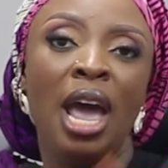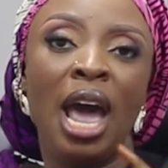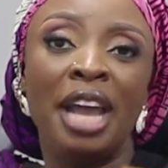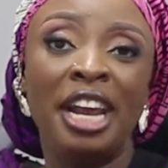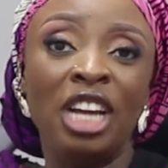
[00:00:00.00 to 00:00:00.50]

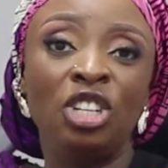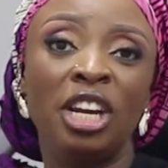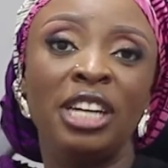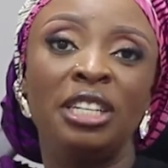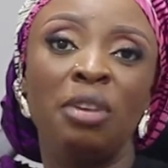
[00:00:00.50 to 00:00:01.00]
An
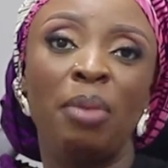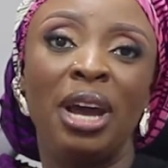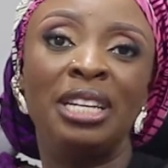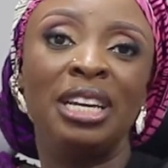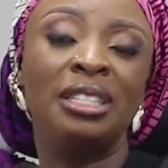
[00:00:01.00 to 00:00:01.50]
educated
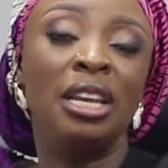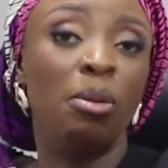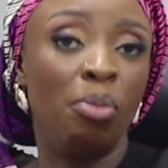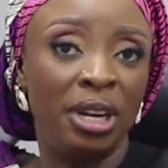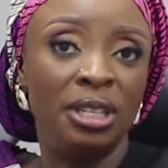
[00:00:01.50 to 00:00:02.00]
mind is a
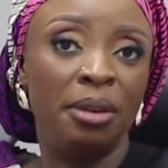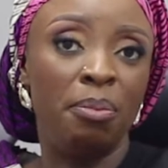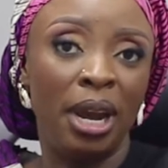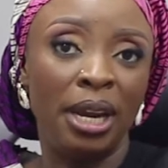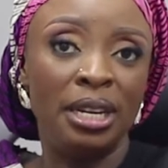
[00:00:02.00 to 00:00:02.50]
liberated
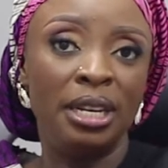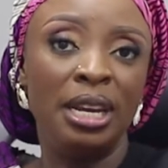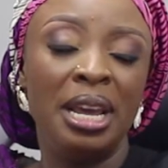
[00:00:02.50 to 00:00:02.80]
mind.